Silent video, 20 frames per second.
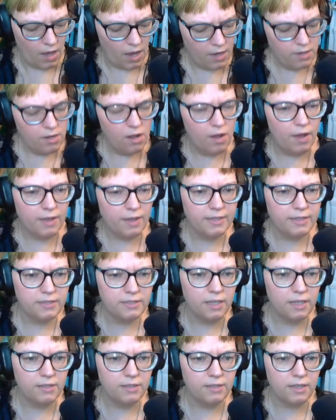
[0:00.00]
No, I guess
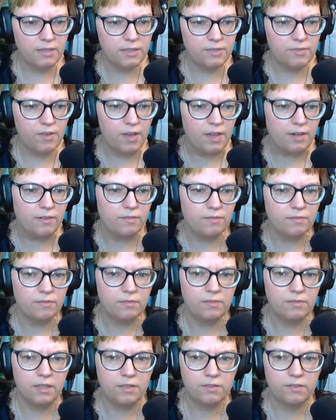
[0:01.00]
that's fine.
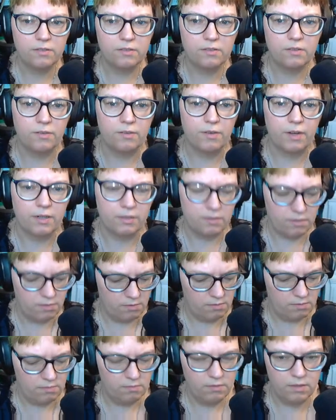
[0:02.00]
That's correct.
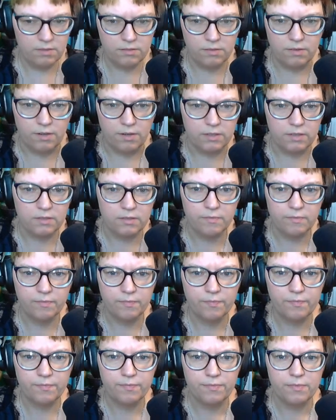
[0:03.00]
That's correct.
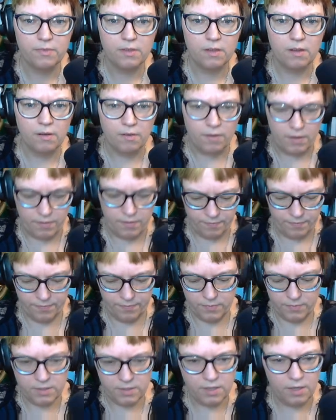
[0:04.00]
All right.
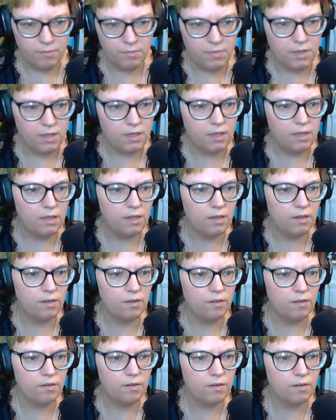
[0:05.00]
Same thing
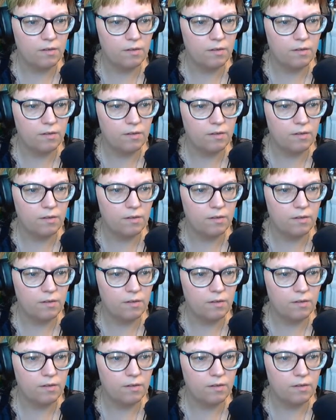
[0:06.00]
here.